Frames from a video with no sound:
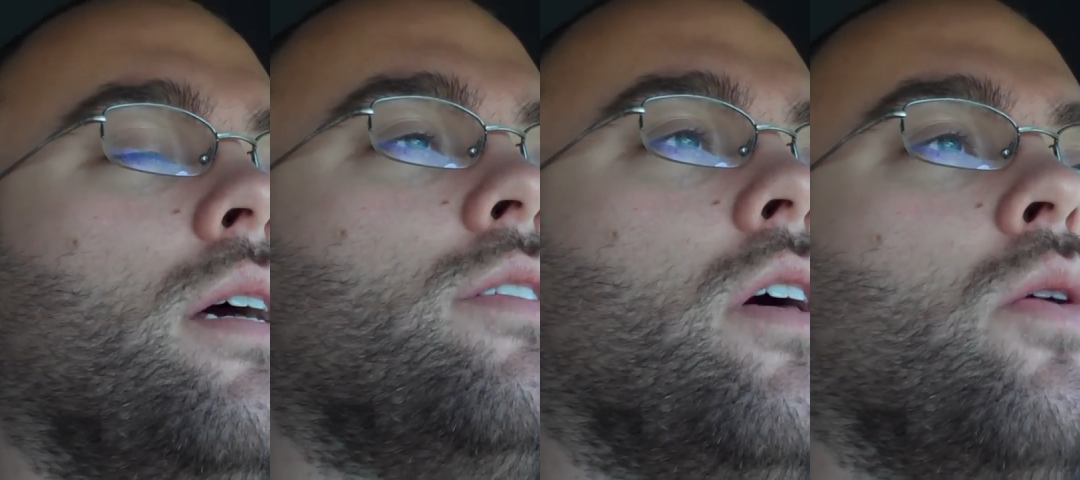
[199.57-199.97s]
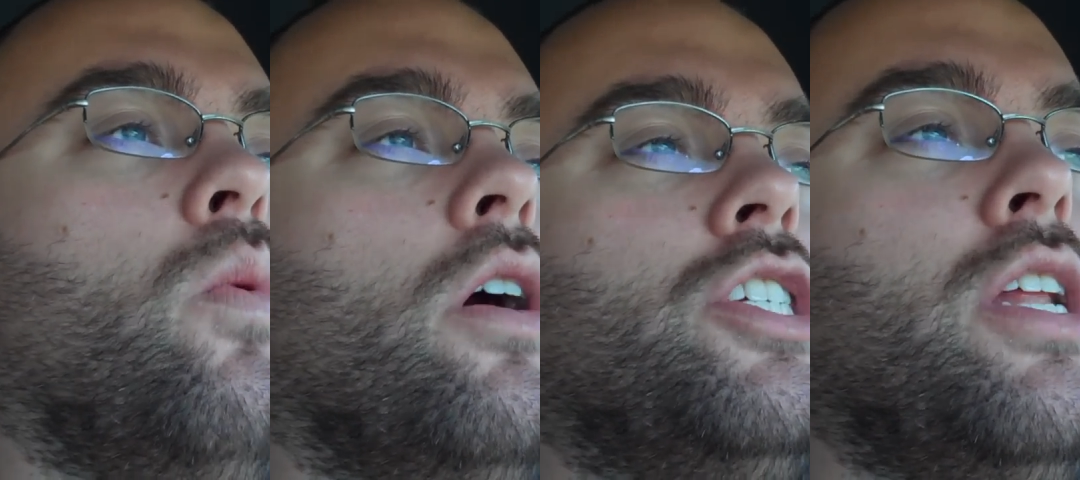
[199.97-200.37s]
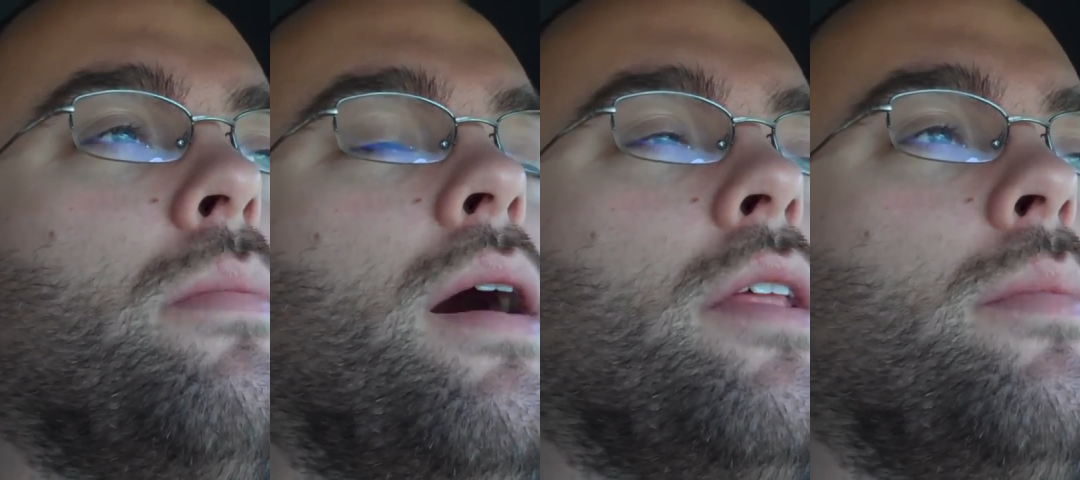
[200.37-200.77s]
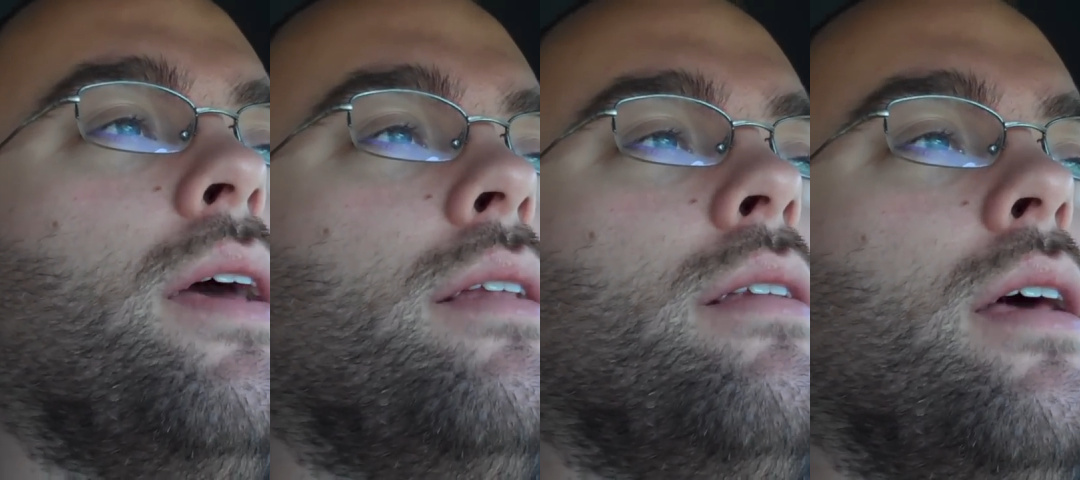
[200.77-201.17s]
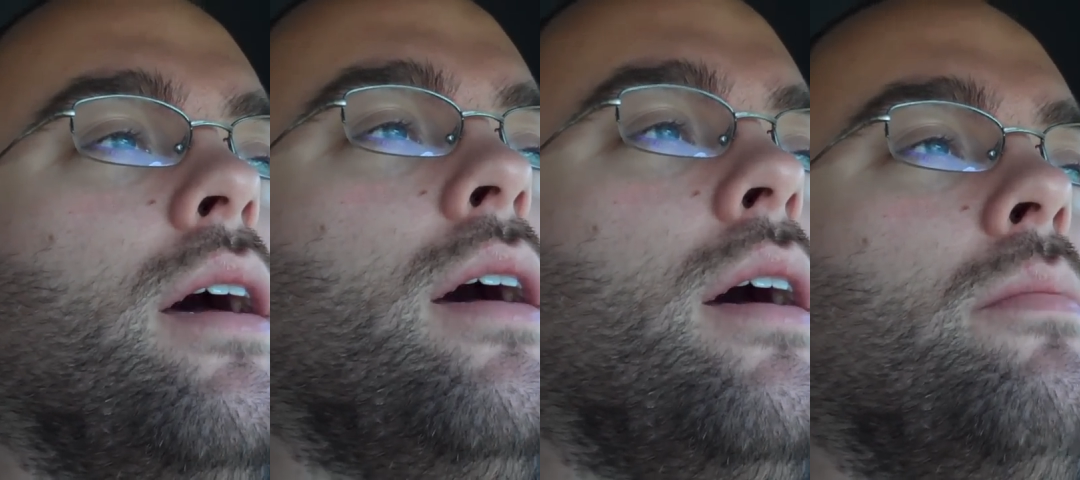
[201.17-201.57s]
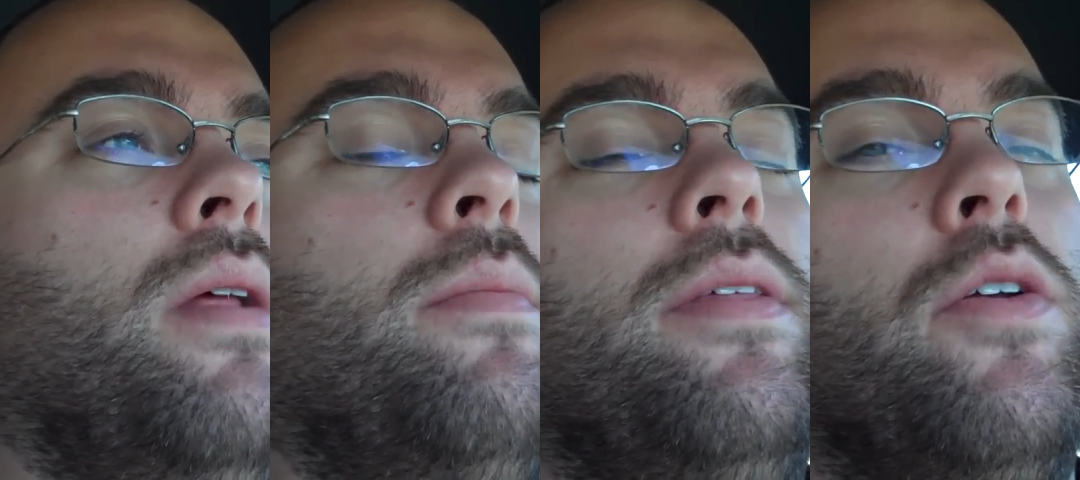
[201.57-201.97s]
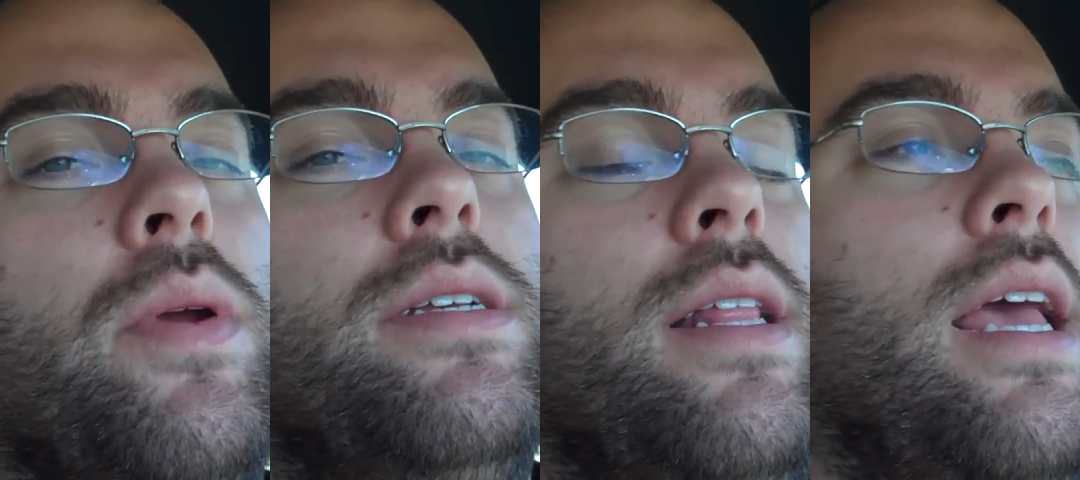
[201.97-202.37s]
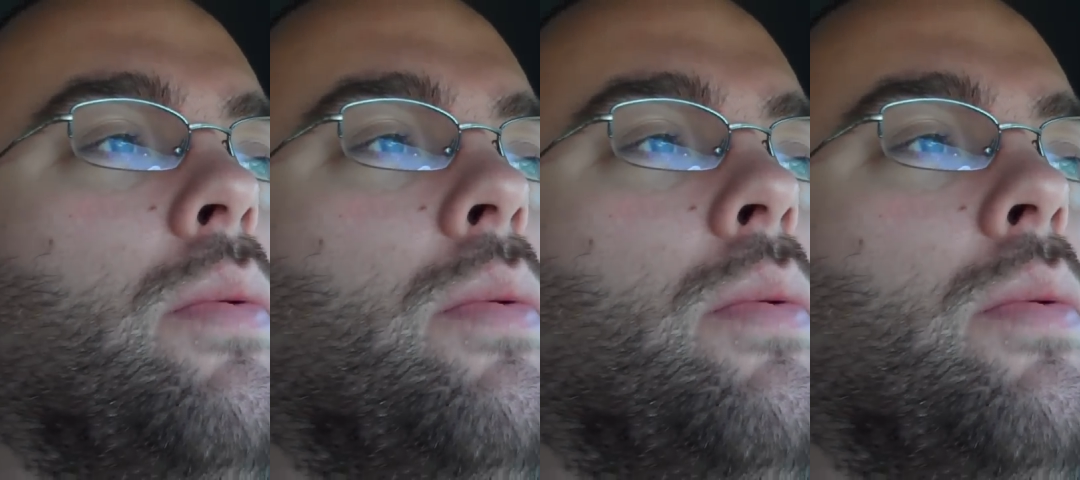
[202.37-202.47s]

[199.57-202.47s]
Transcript: I saw the Washington Monument, uh, but I've been there recently.